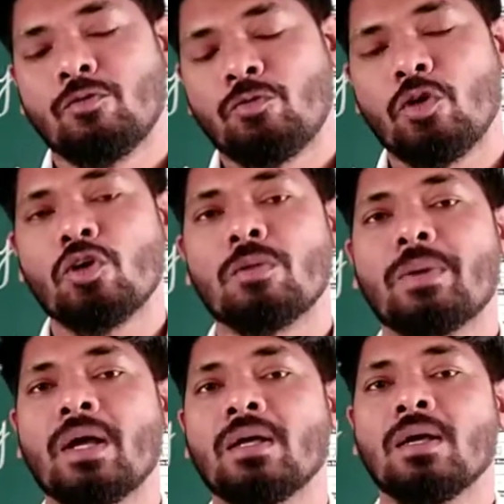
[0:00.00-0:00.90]
followed
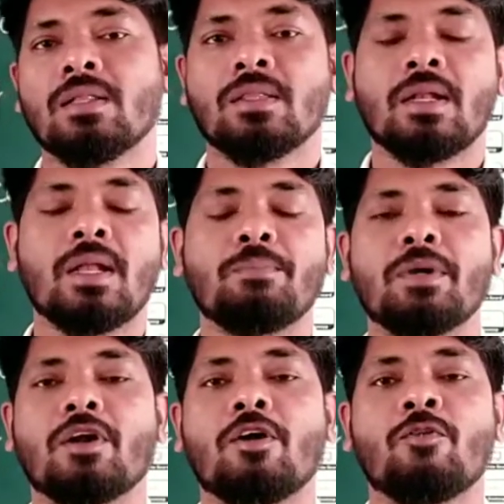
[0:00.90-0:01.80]
by the
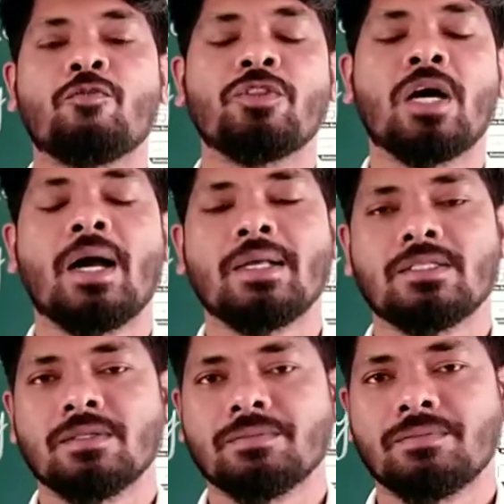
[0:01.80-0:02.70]
number of the height.